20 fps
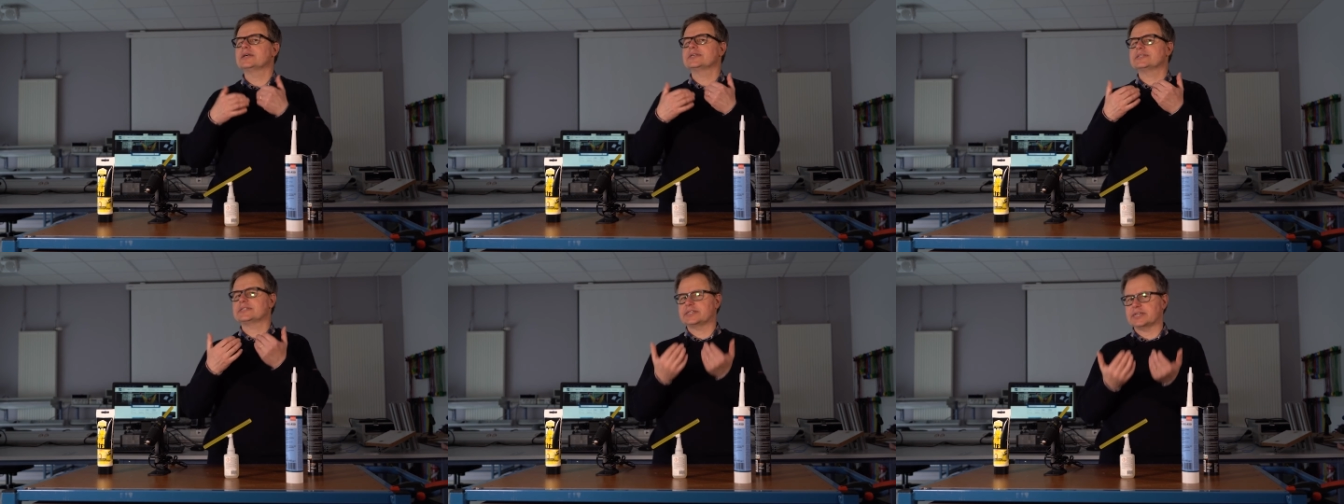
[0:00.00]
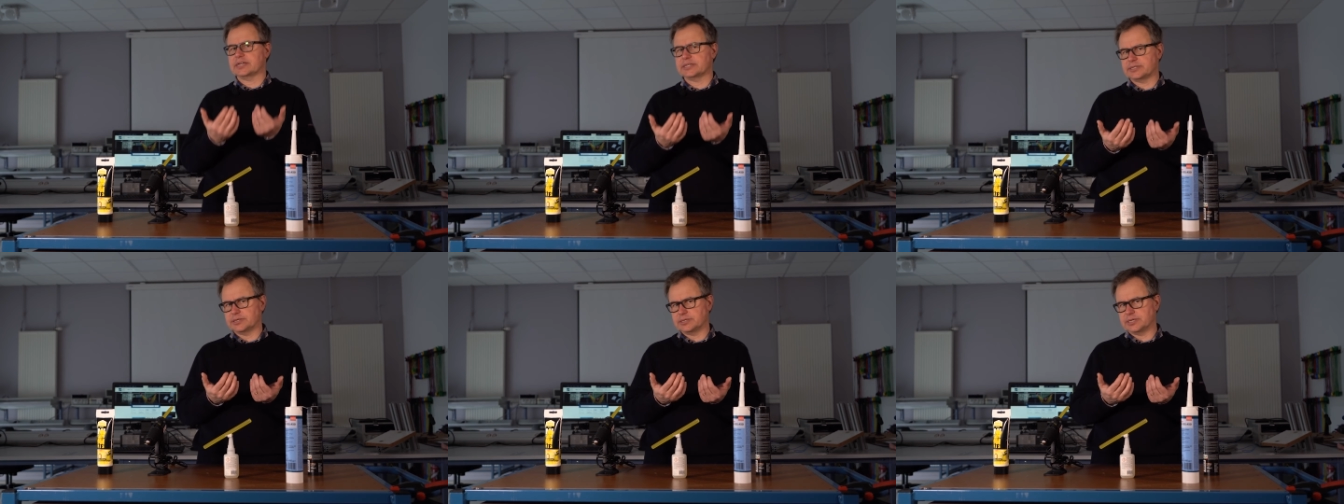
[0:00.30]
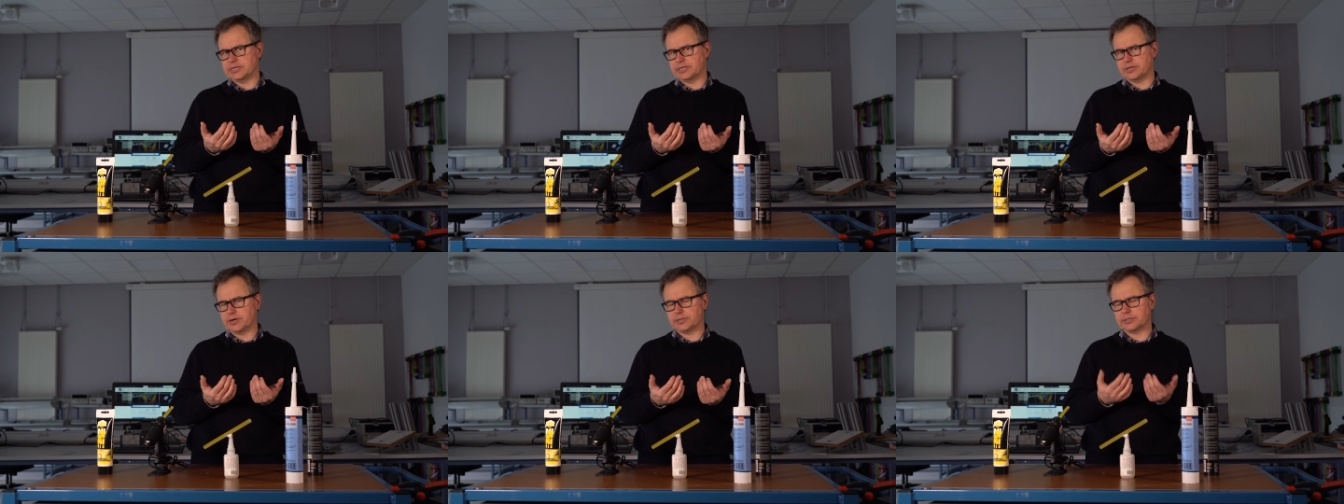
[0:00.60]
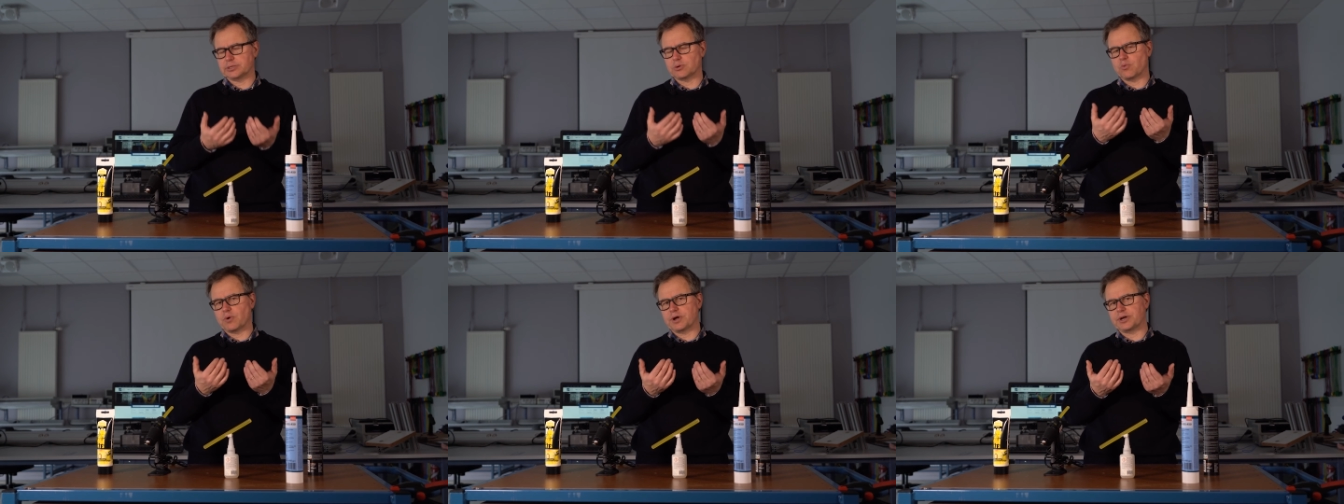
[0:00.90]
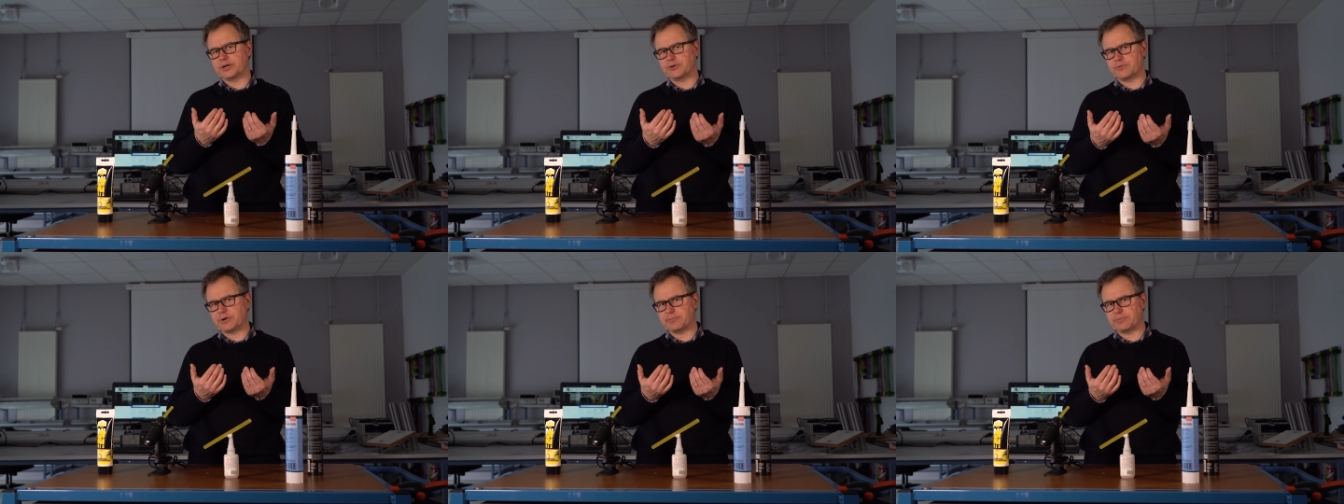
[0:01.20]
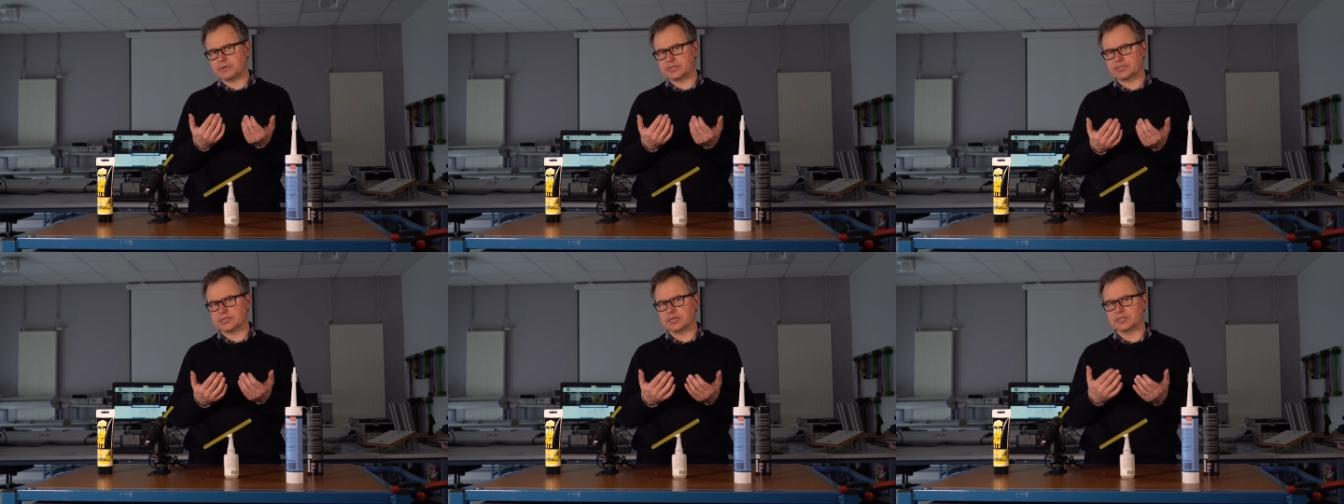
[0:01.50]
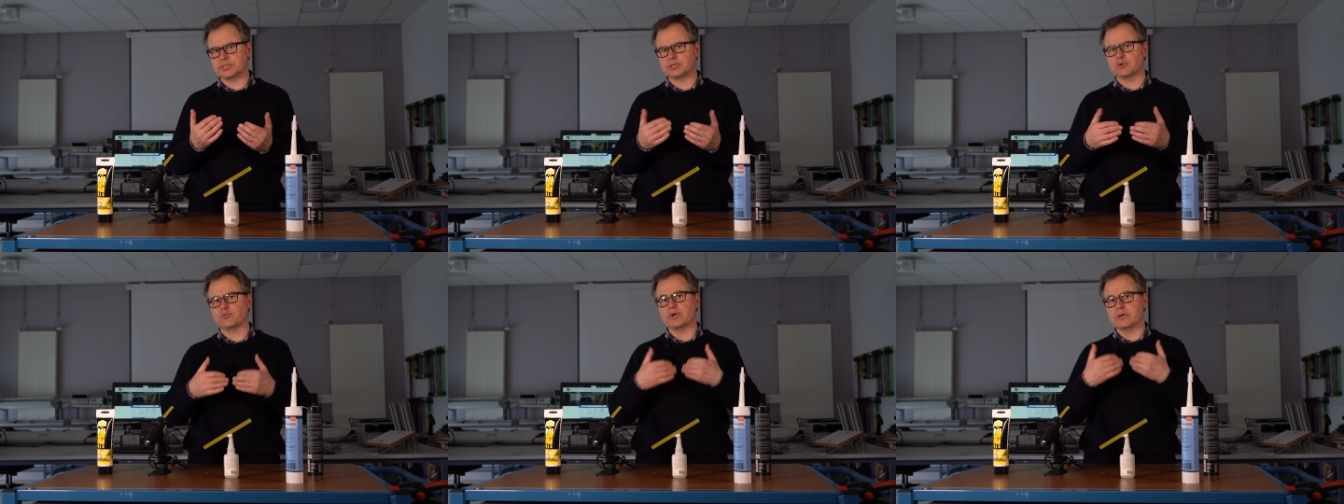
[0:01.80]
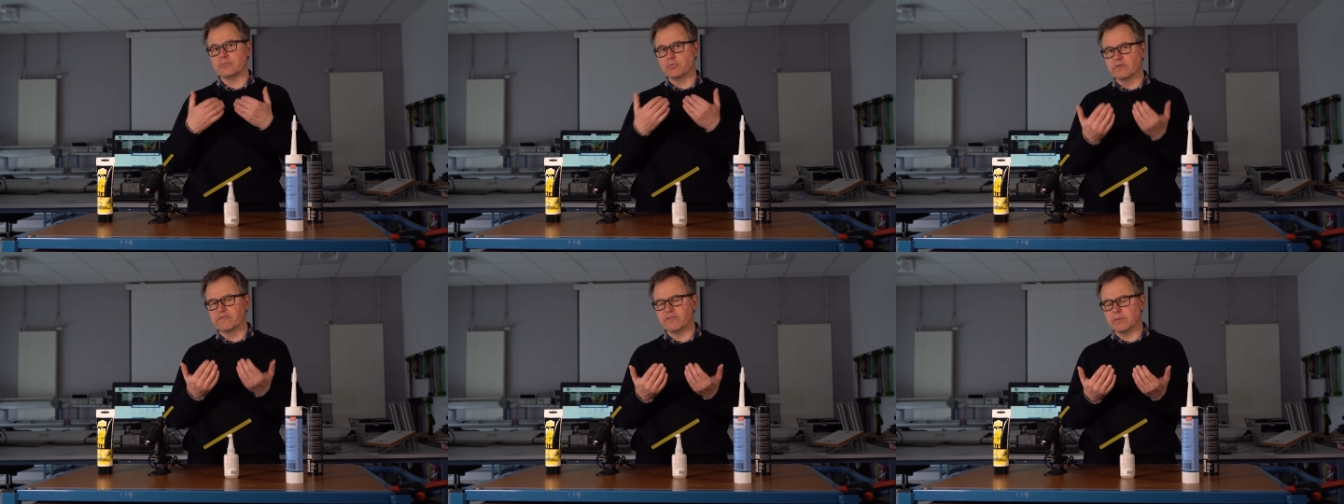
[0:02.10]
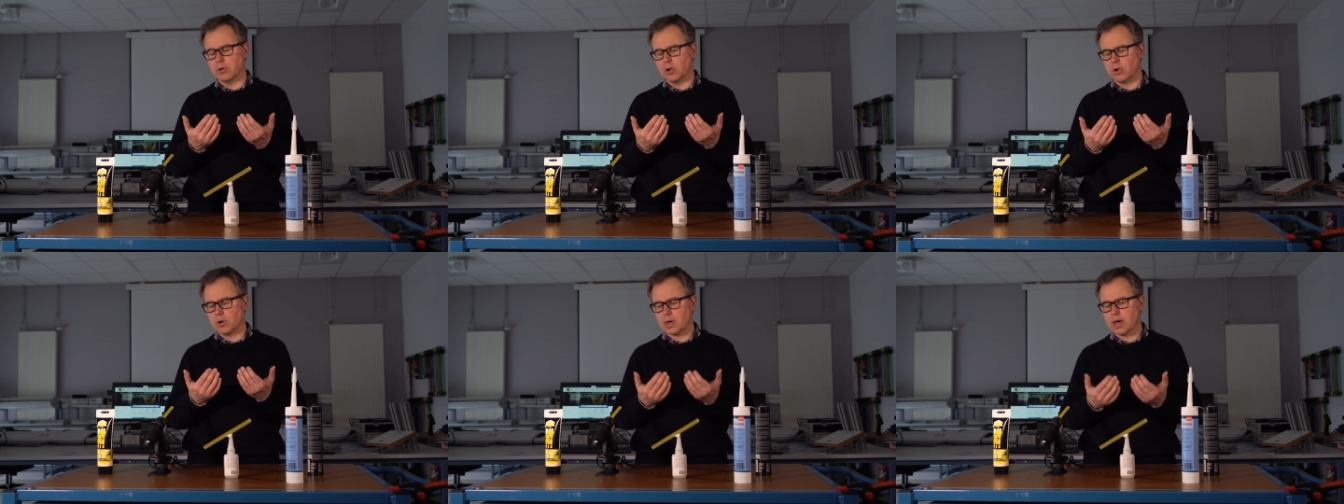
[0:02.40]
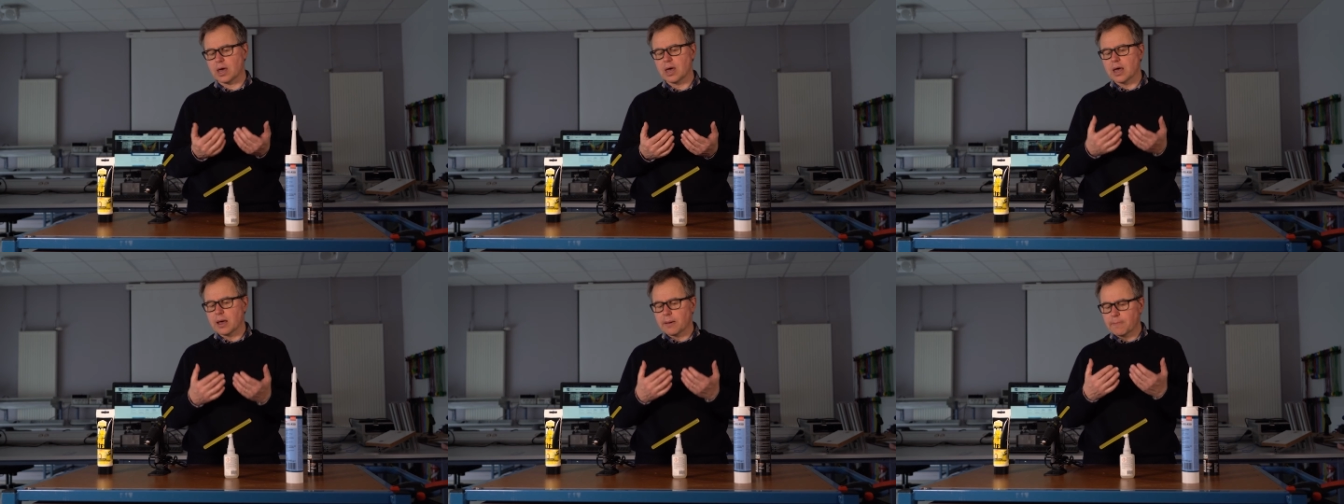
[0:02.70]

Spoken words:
certainly not 100% removable,